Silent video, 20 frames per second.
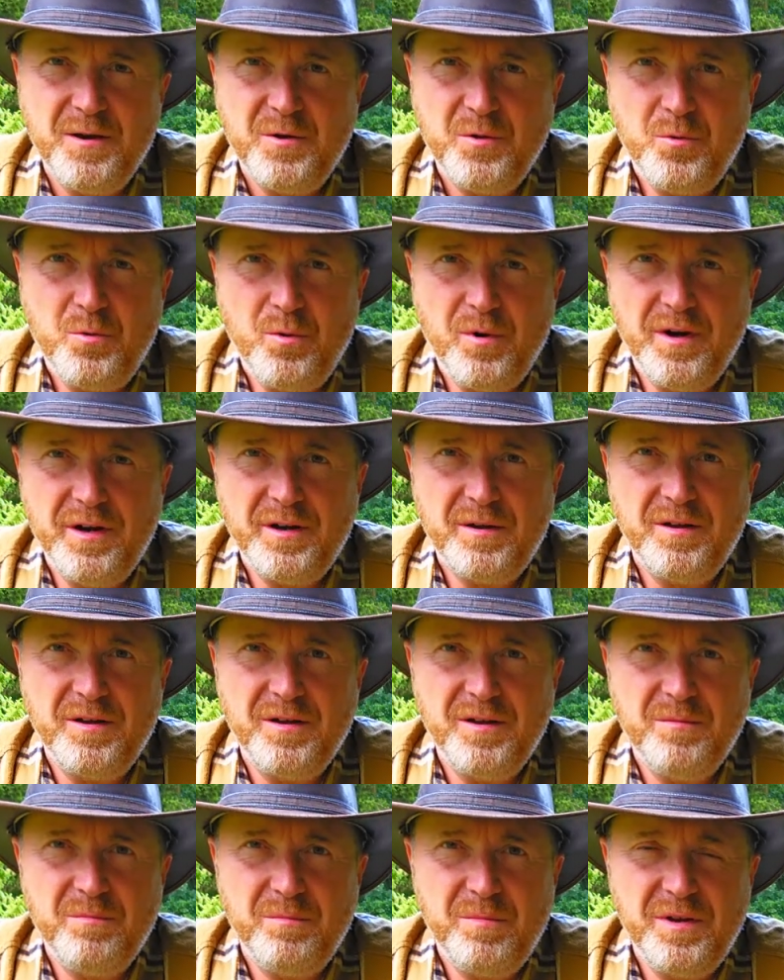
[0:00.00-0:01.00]
quiet
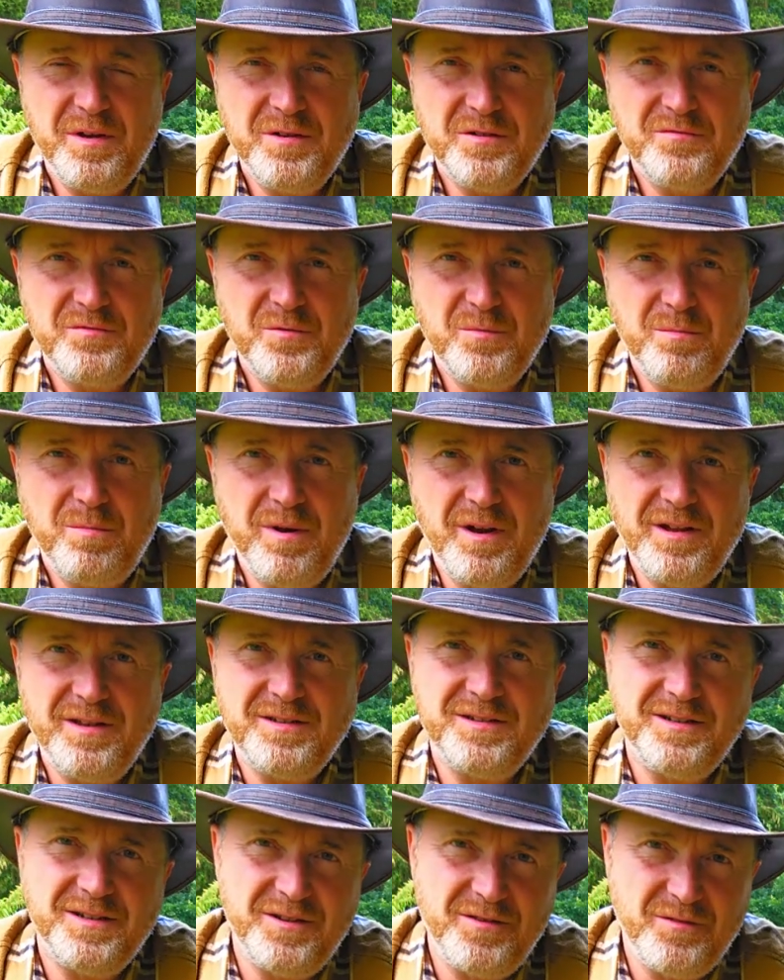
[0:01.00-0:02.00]
and peaceful
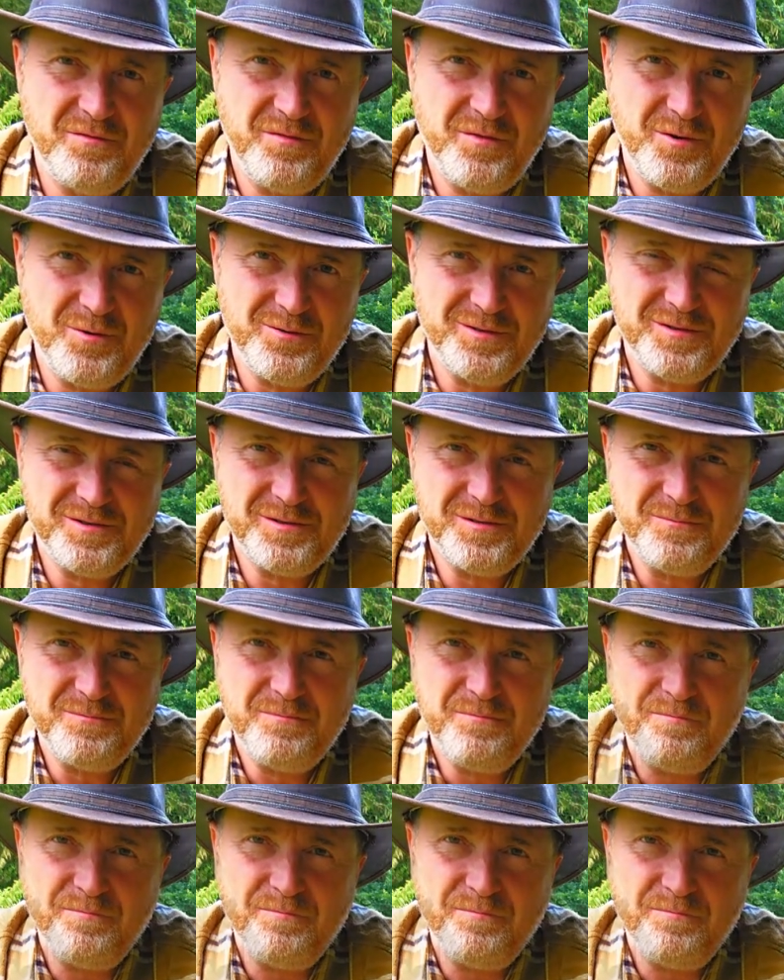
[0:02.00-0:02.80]
place here in the forest.